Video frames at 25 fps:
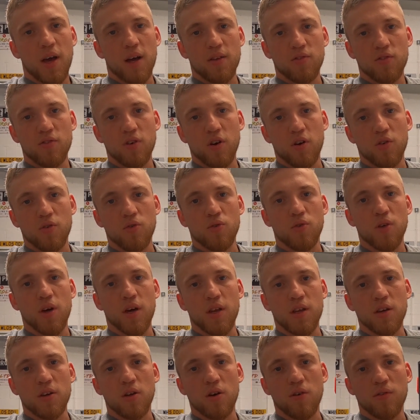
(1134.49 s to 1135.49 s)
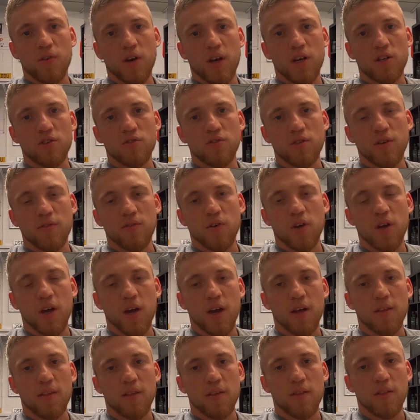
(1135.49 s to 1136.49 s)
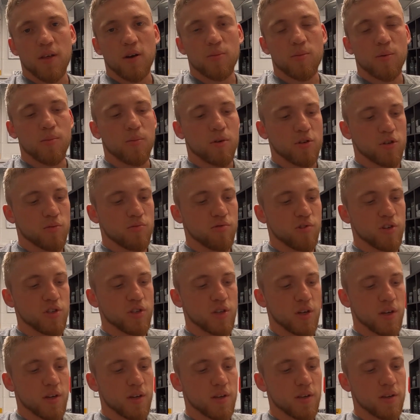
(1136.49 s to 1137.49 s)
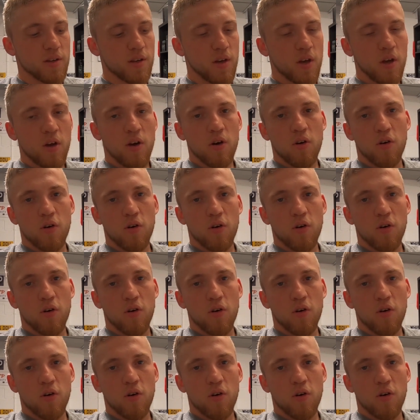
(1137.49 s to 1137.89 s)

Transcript: and turn on any notifications if you can, and that'd be much appreciated.